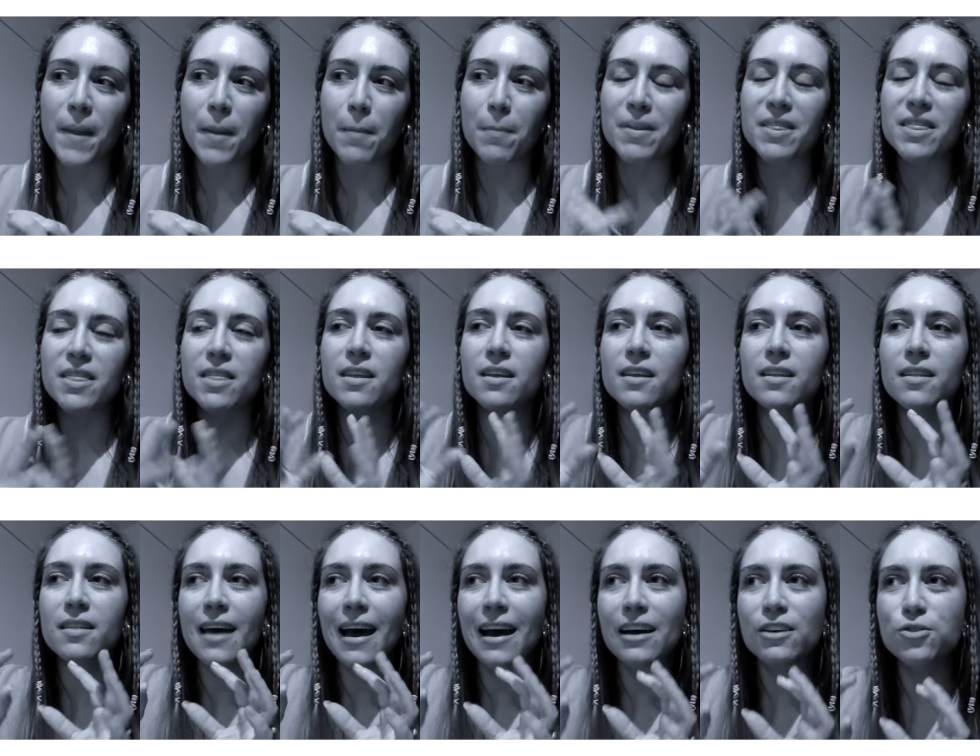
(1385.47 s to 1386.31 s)
But the,
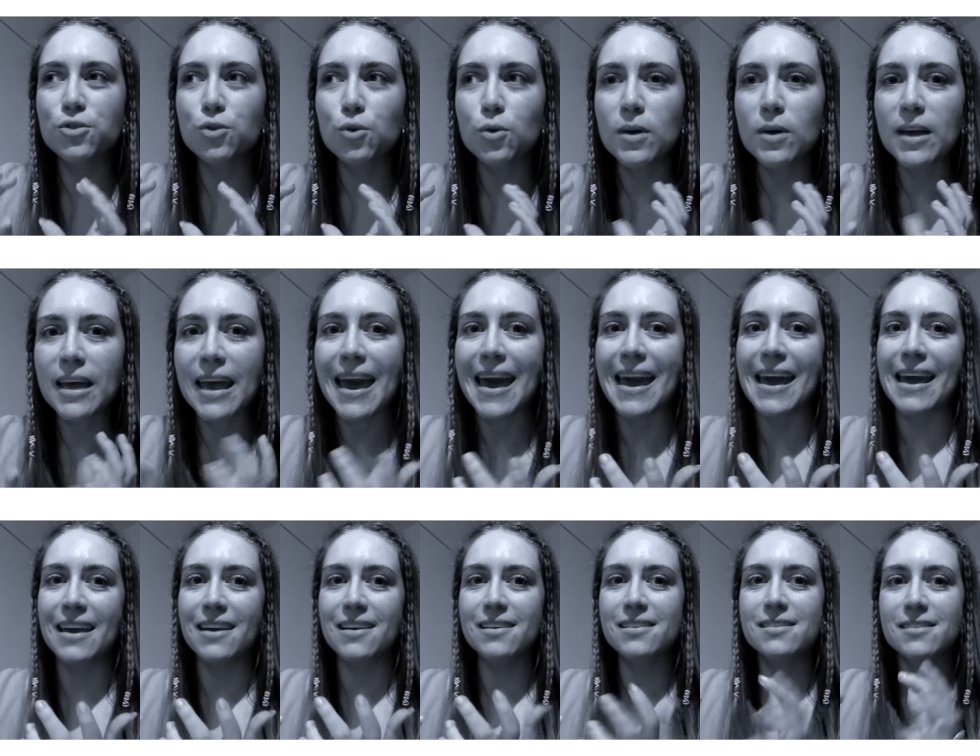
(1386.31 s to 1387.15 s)
the actual
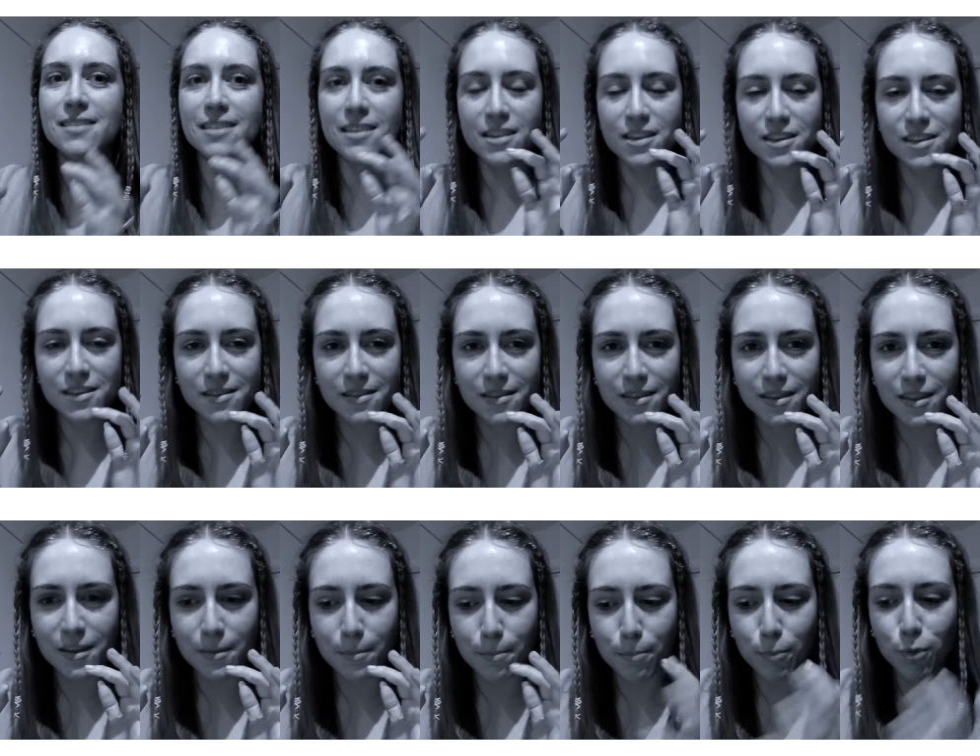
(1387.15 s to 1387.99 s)
case that the,
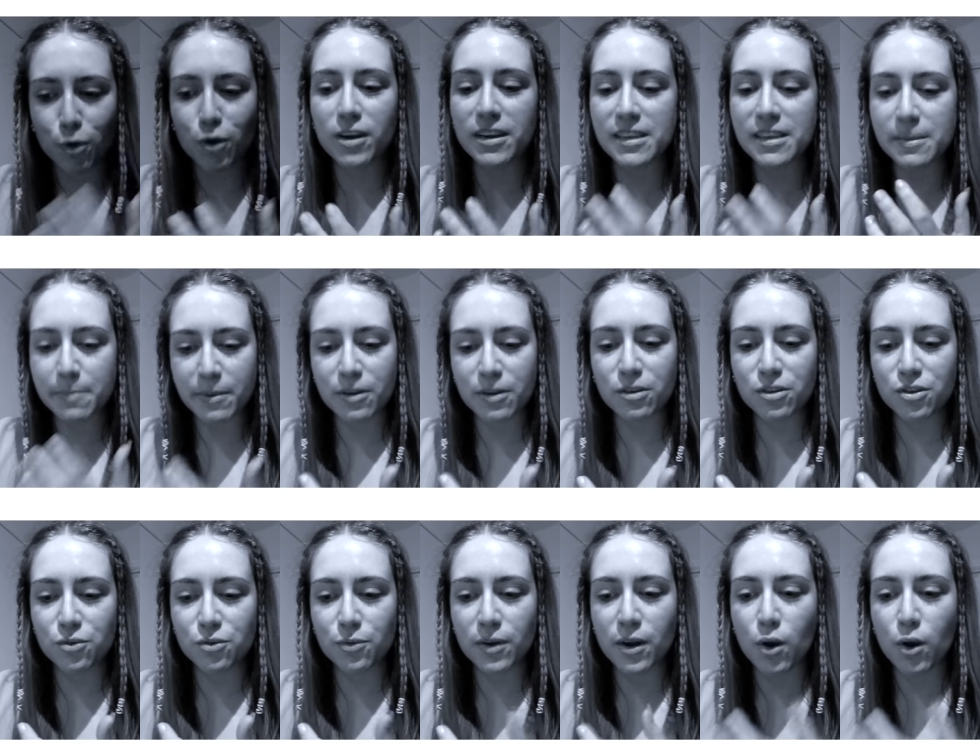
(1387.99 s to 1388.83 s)
the book is built
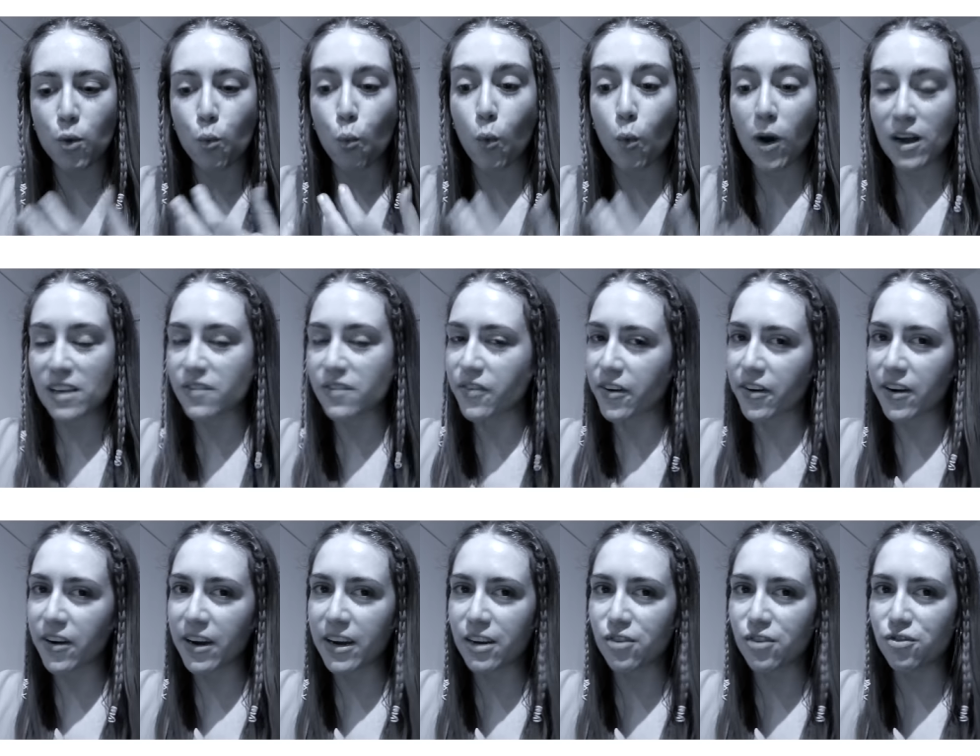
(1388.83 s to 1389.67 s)
around was
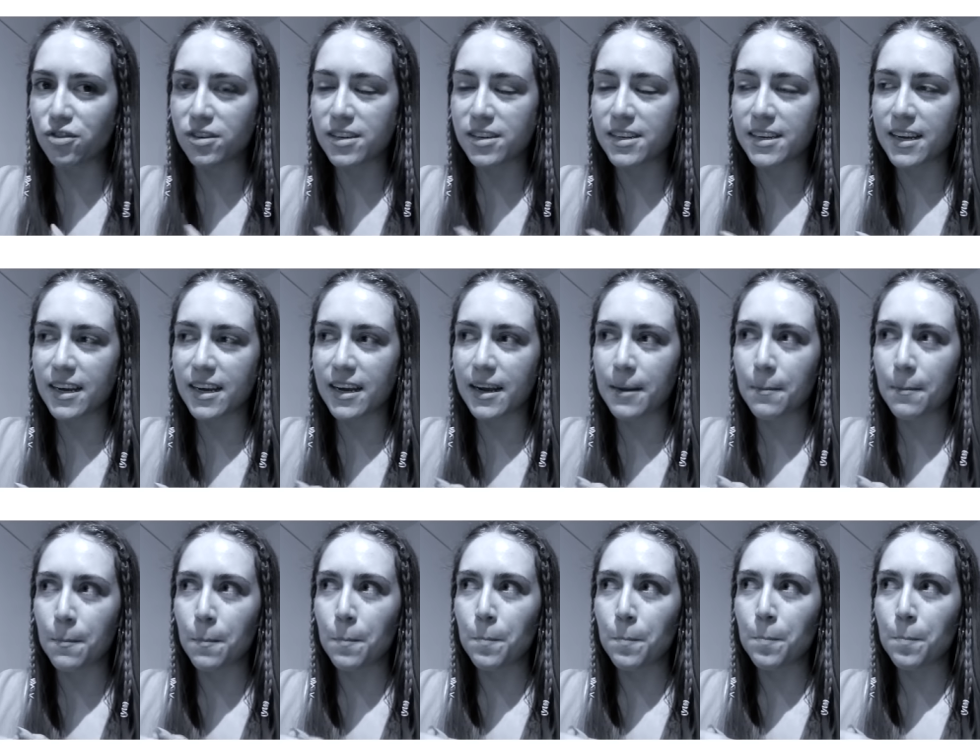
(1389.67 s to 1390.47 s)
very interesting.